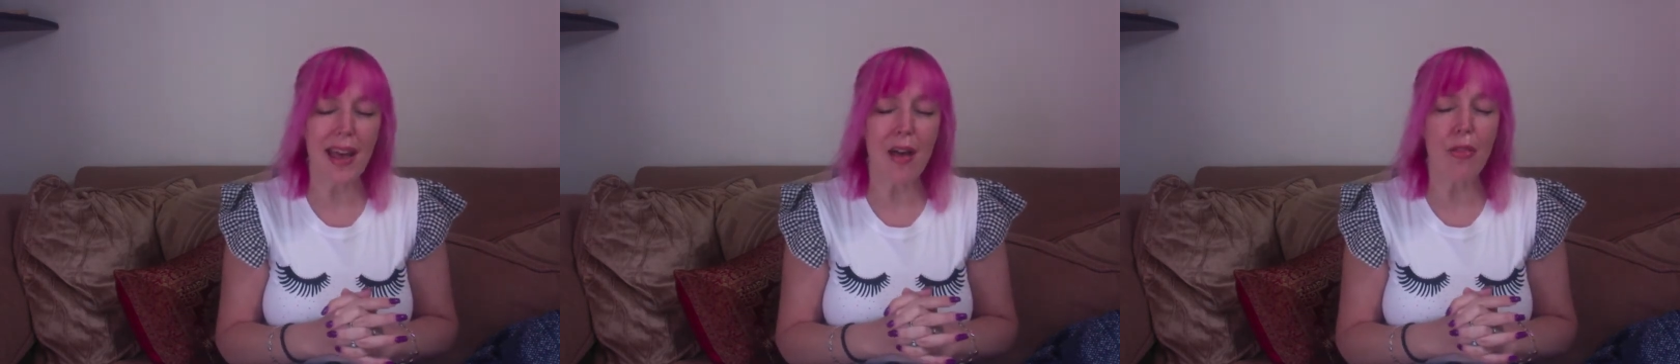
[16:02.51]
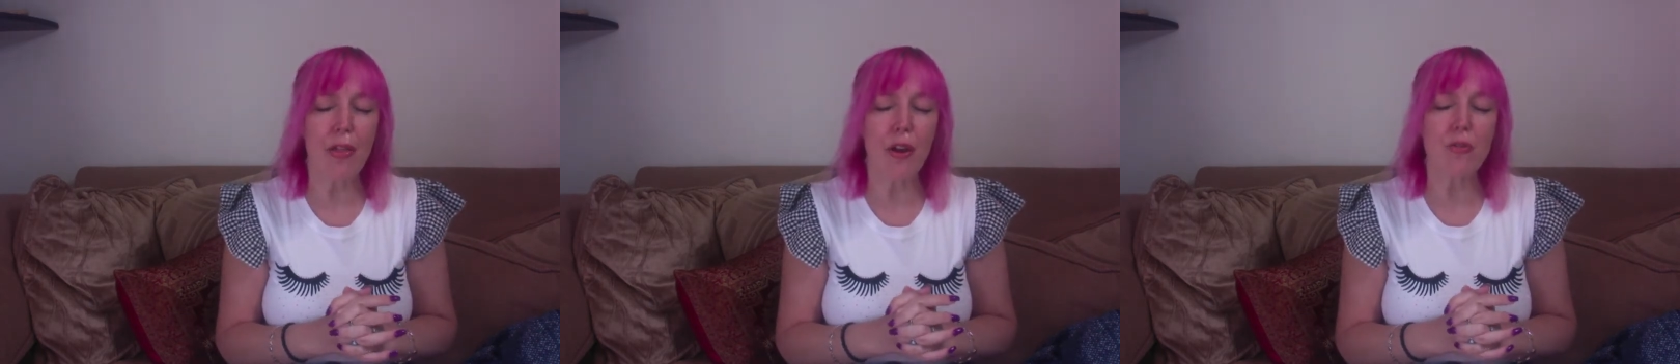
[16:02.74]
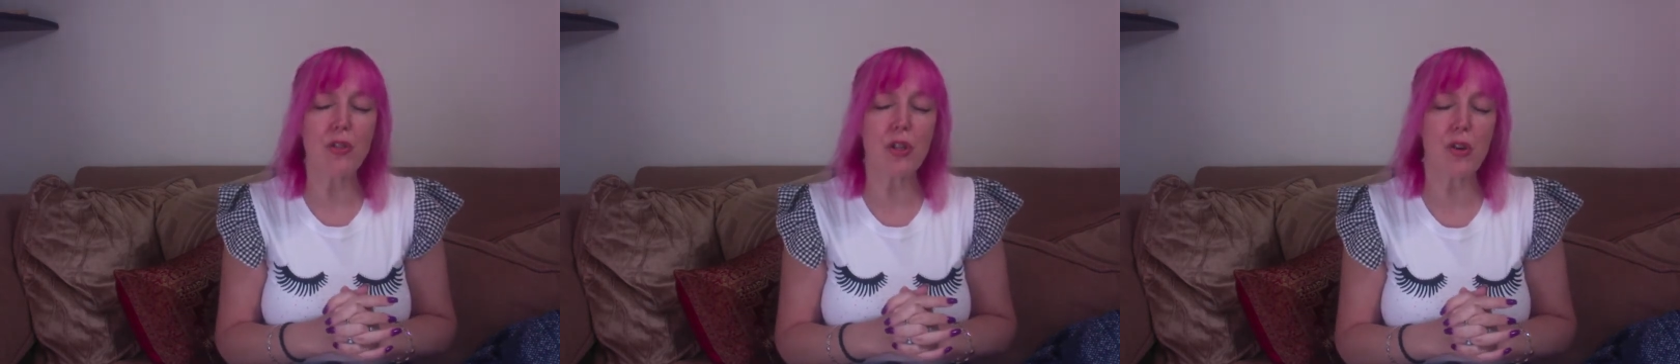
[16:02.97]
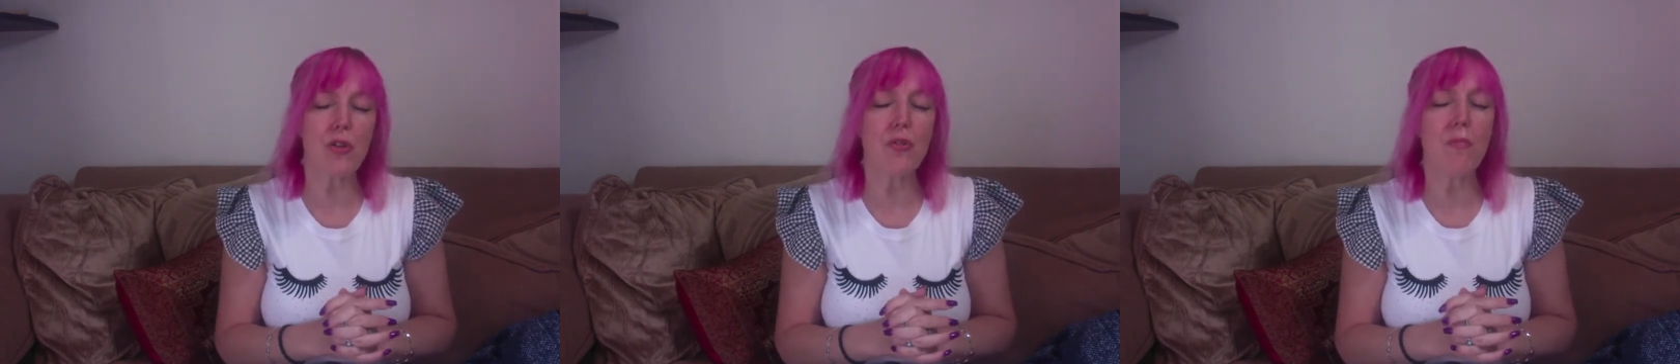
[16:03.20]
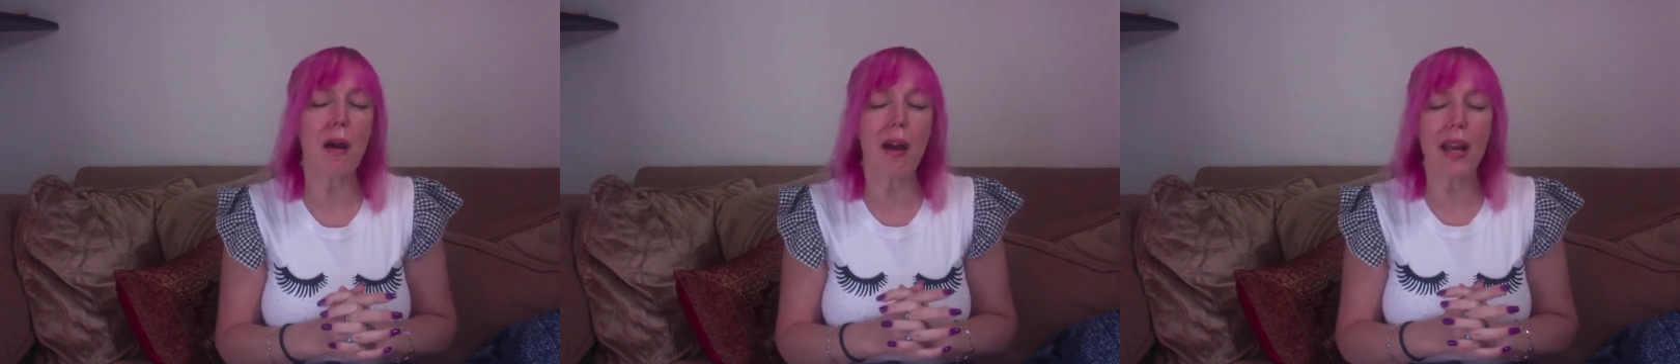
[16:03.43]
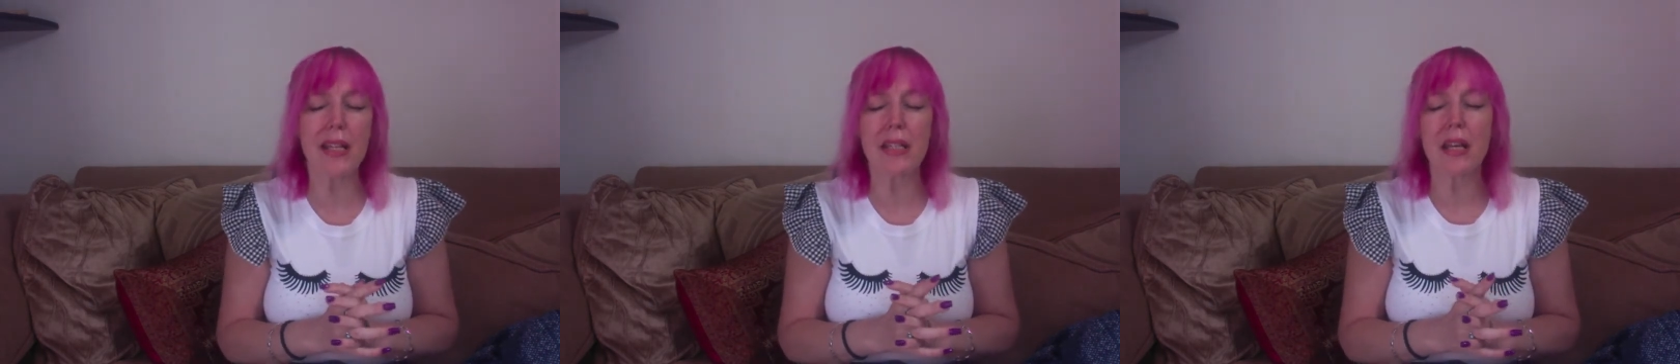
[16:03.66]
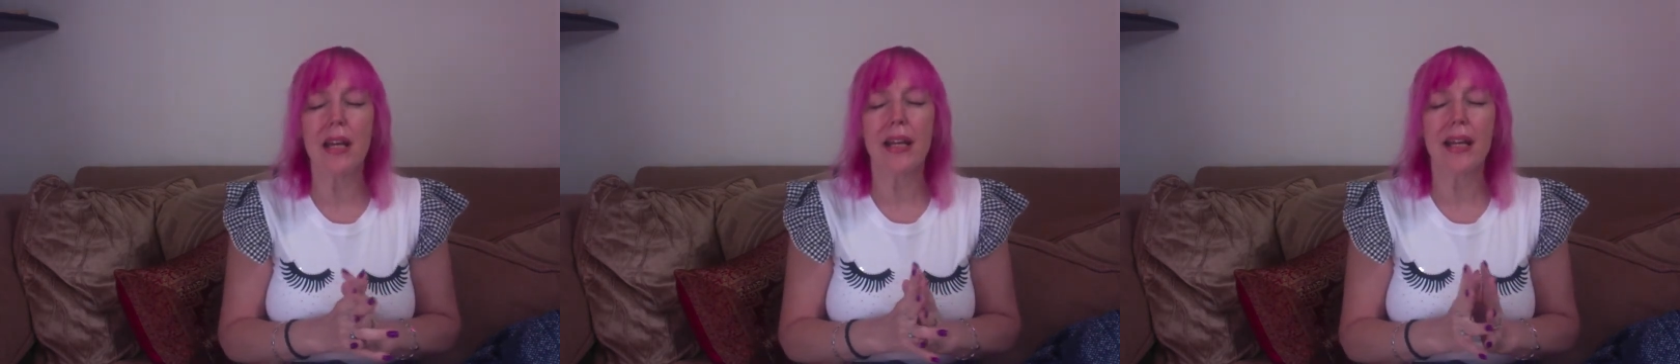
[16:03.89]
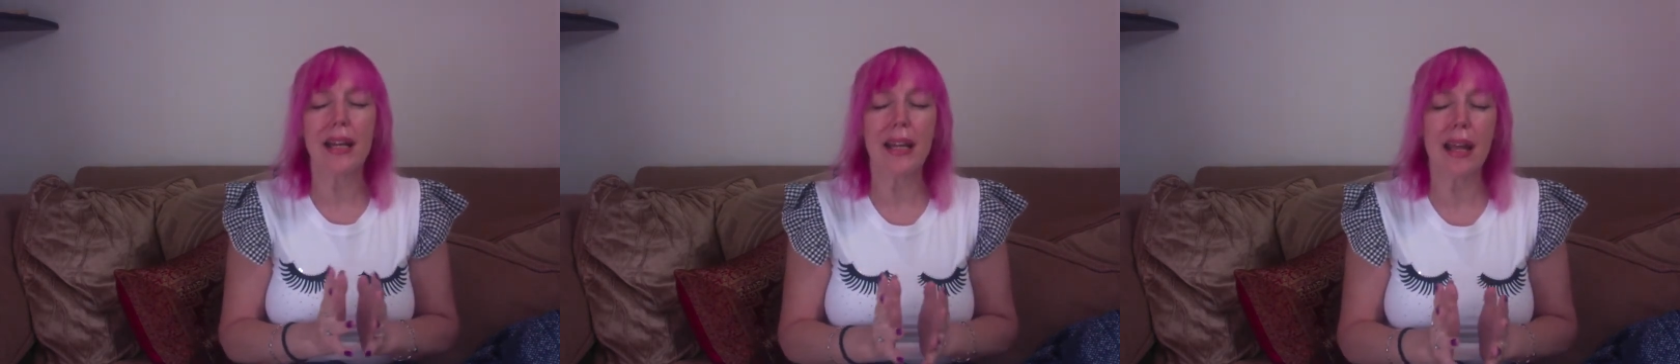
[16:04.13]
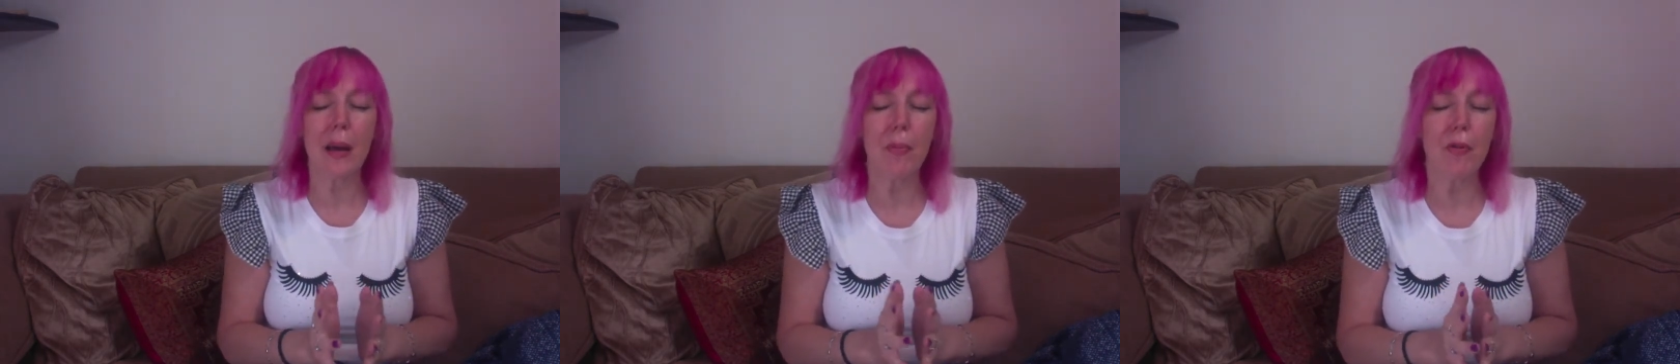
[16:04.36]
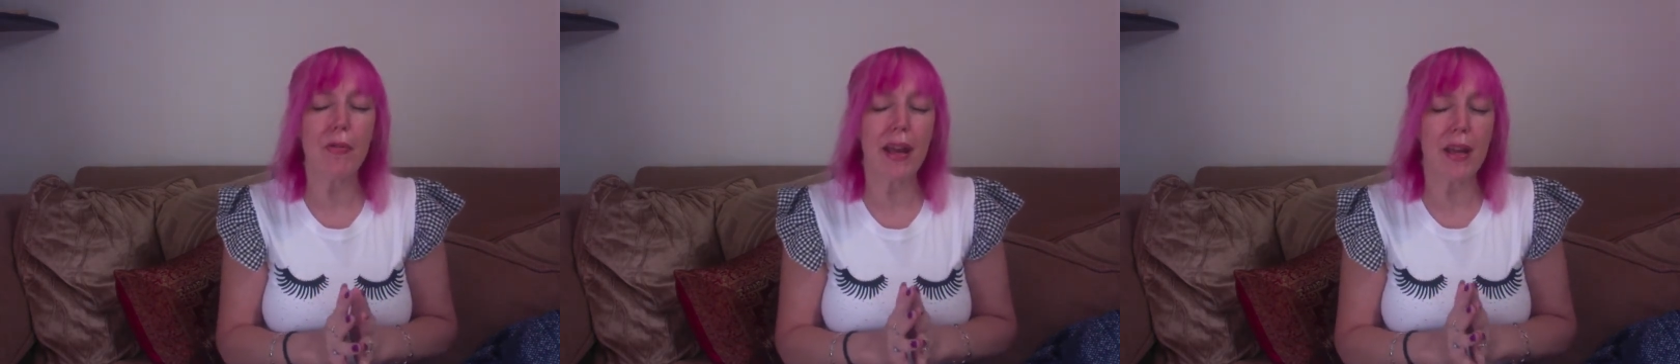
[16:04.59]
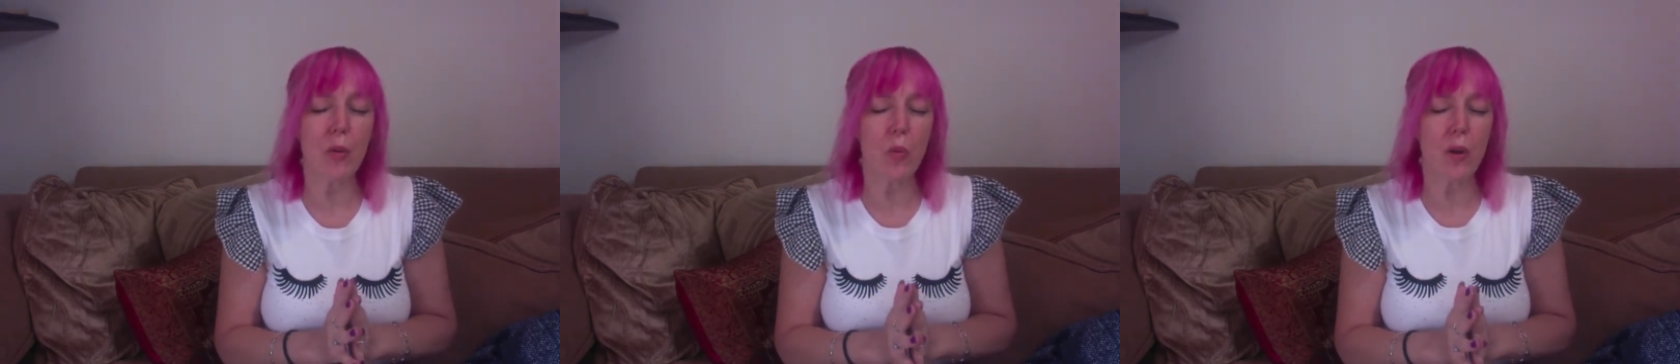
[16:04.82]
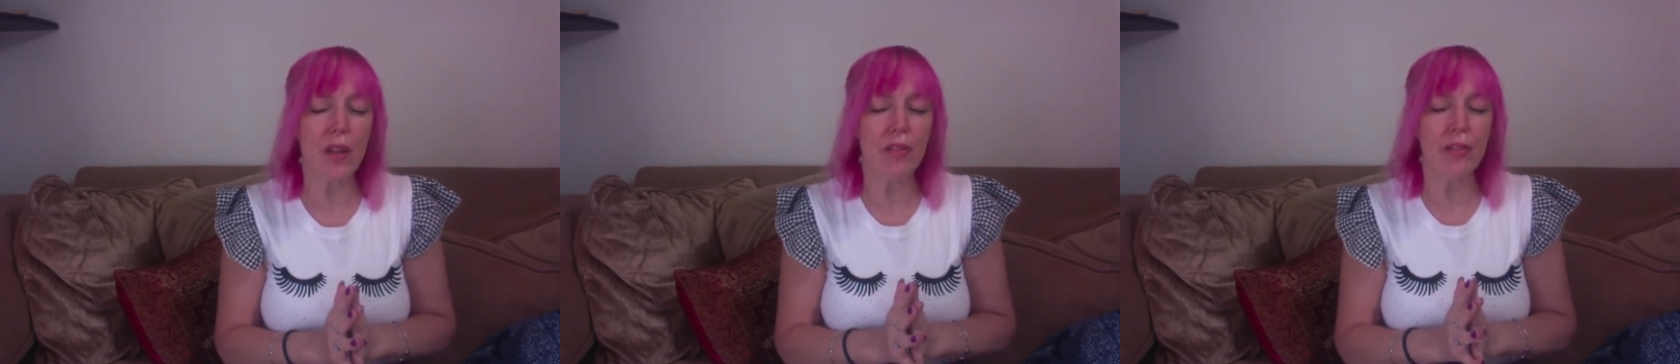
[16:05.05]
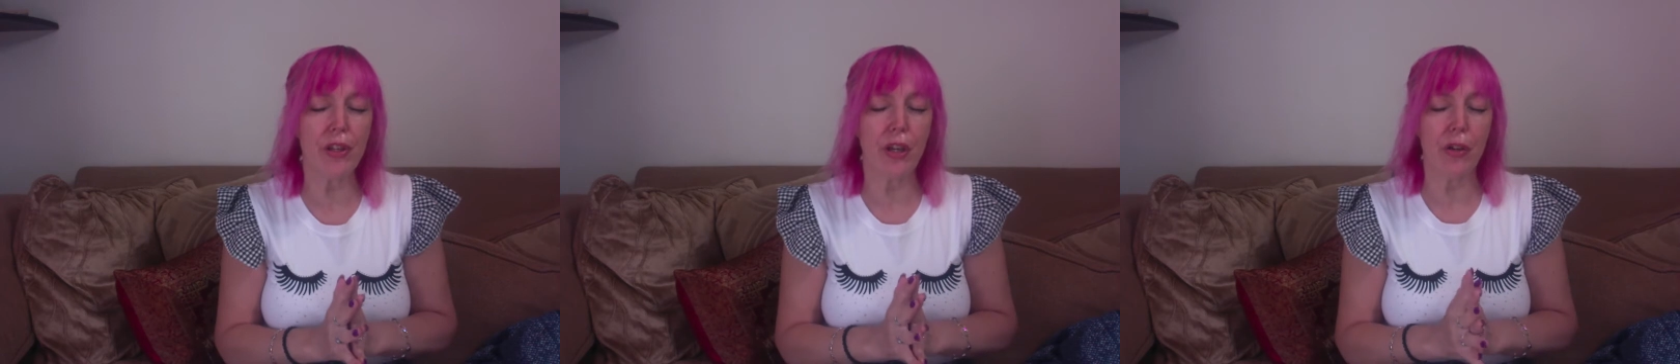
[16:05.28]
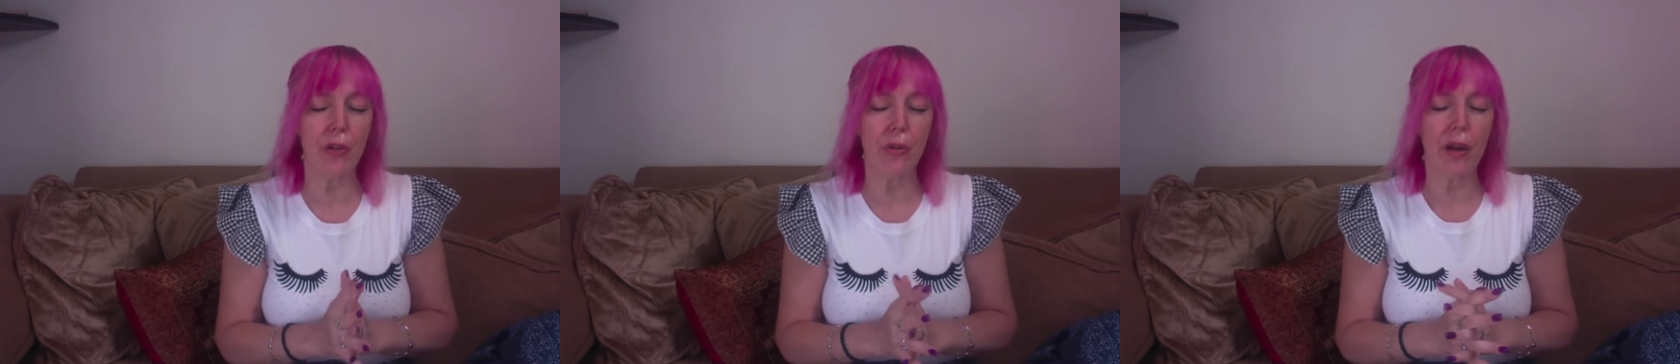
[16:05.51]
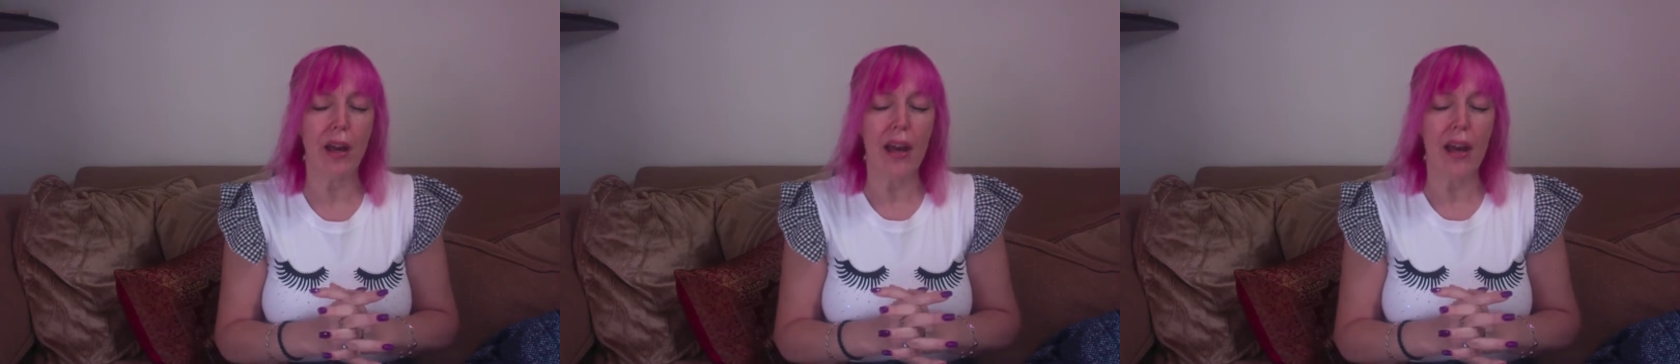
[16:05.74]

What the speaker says: out those who might collaborate with you.